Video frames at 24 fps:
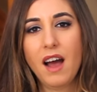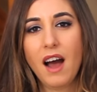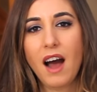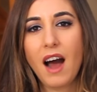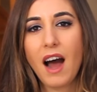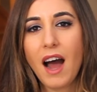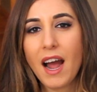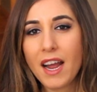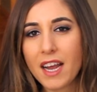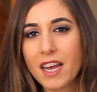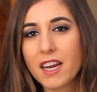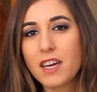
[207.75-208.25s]

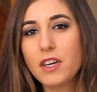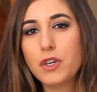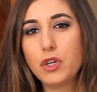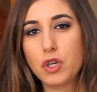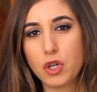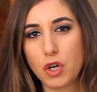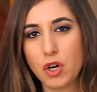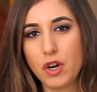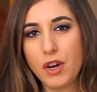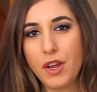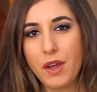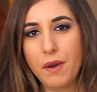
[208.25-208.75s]
I can
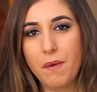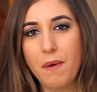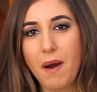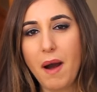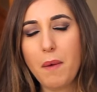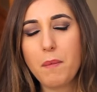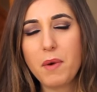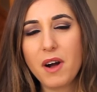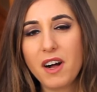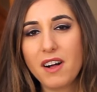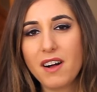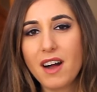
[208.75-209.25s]
assure you,
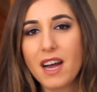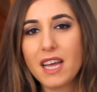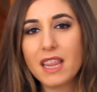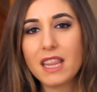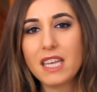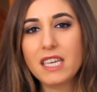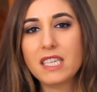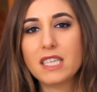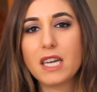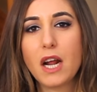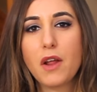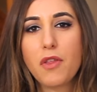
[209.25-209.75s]
well, at
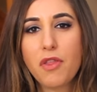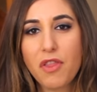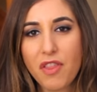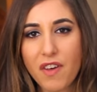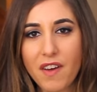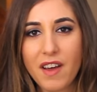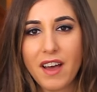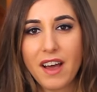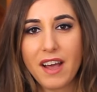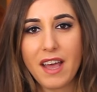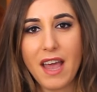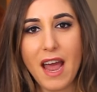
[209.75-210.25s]
least I
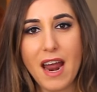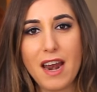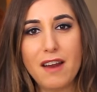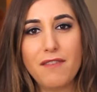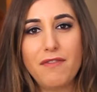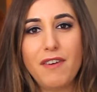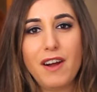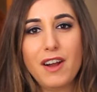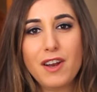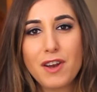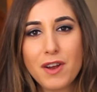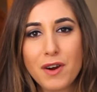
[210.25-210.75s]
think I can if
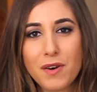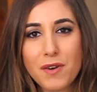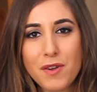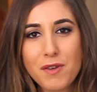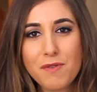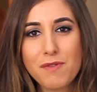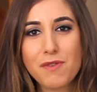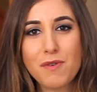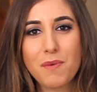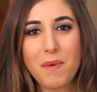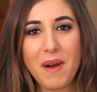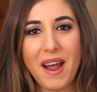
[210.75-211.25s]
I know you
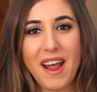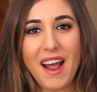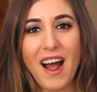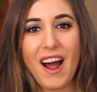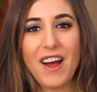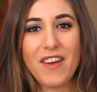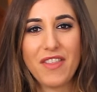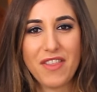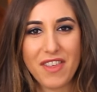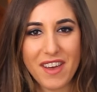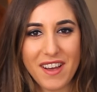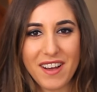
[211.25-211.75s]
the way
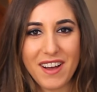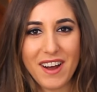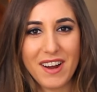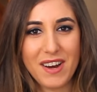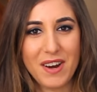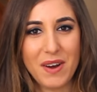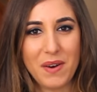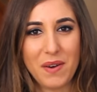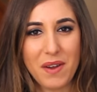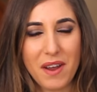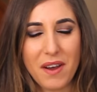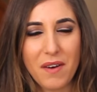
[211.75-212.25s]
I think I
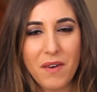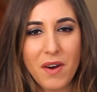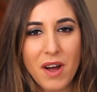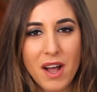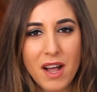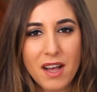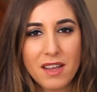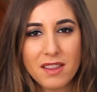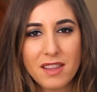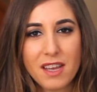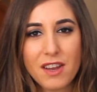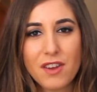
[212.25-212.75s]
know you,
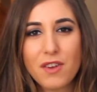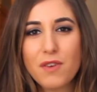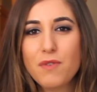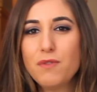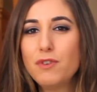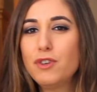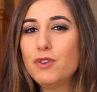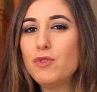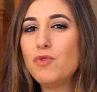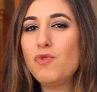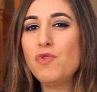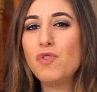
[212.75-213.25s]
that you
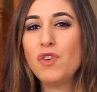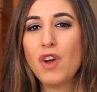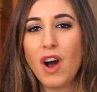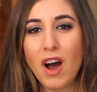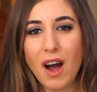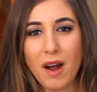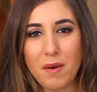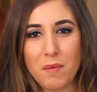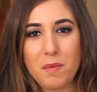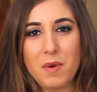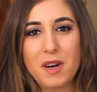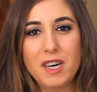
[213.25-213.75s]
do
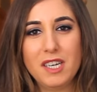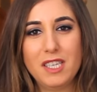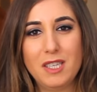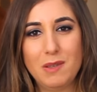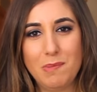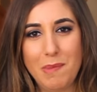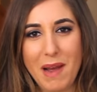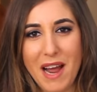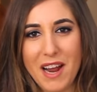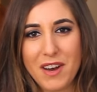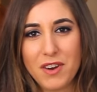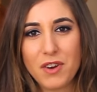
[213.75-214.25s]
not want to
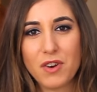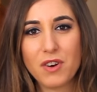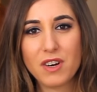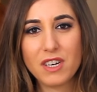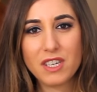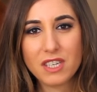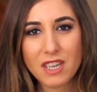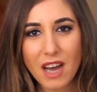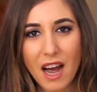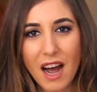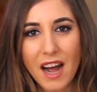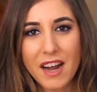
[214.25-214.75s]
spend your
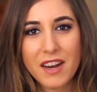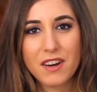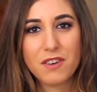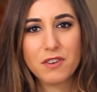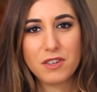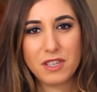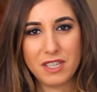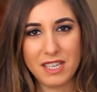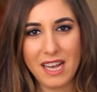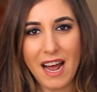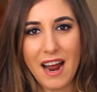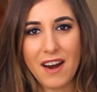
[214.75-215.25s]
entire
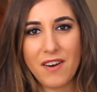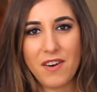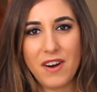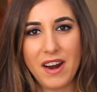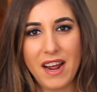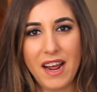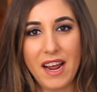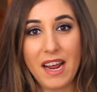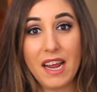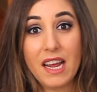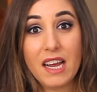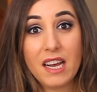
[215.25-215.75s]

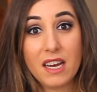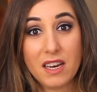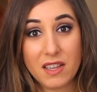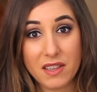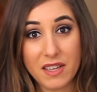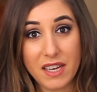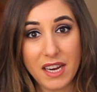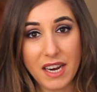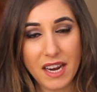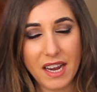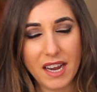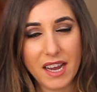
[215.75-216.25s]
Saturday
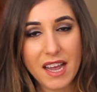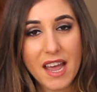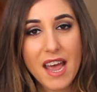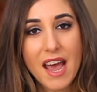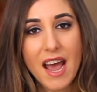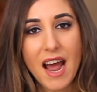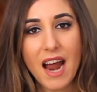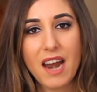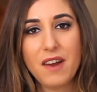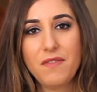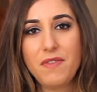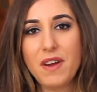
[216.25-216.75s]
cleaning.
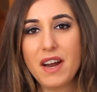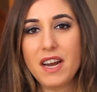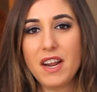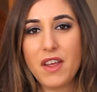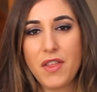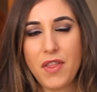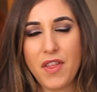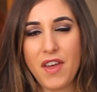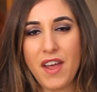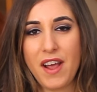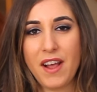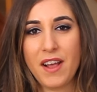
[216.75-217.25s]
And if
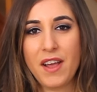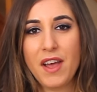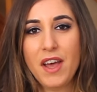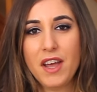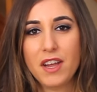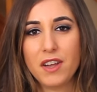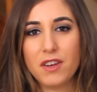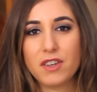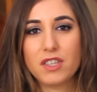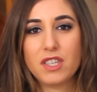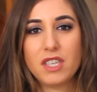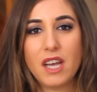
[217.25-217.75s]
anything,
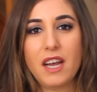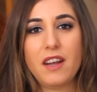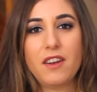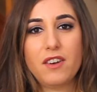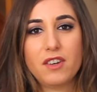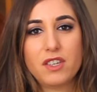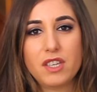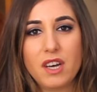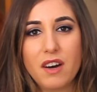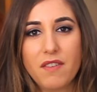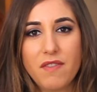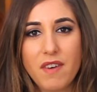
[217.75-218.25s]
you'll psych
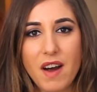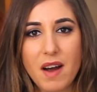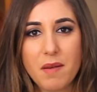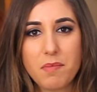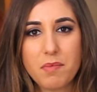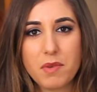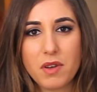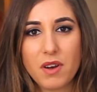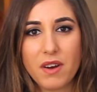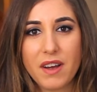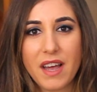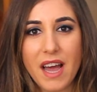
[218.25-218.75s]
yourself up,
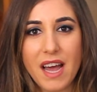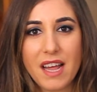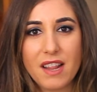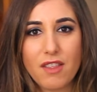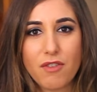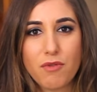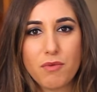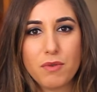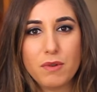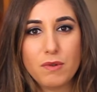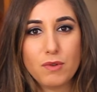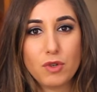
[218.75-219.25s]
you'll get
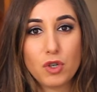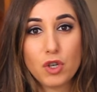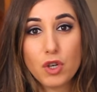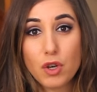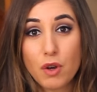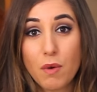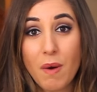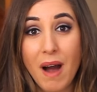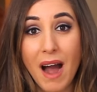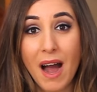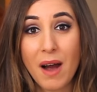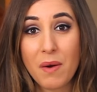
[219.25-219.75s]
through
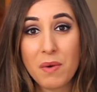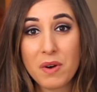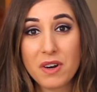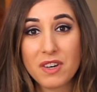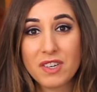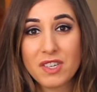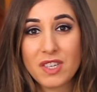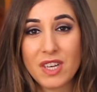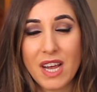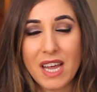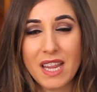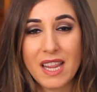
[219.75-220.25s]
2
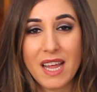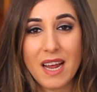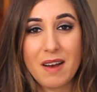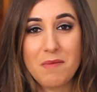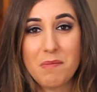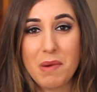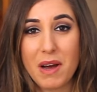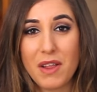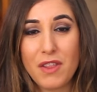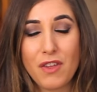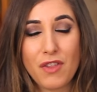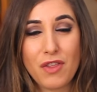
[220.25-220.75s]
hours, and then
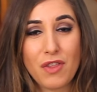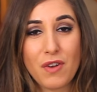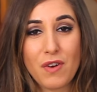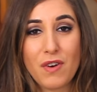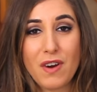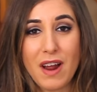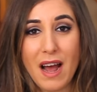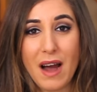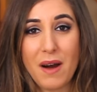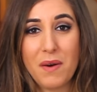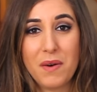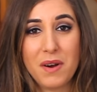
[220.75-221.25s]
by the 3rd
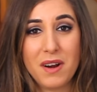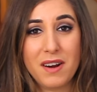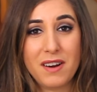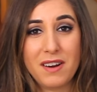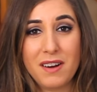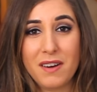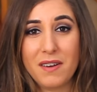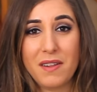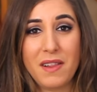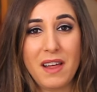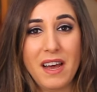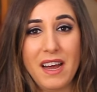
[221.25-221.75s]
hour,
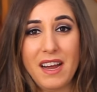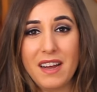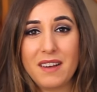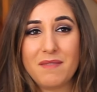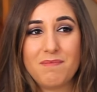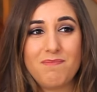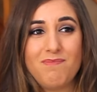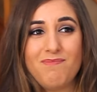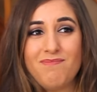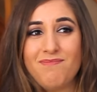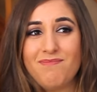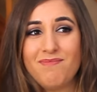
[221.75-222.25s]
you're like,
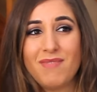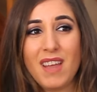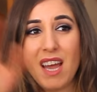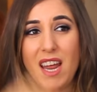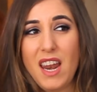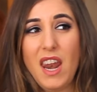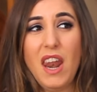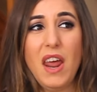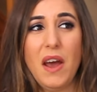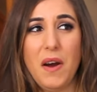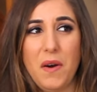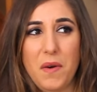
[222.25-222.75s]

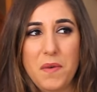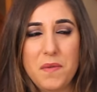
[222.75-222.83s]
no.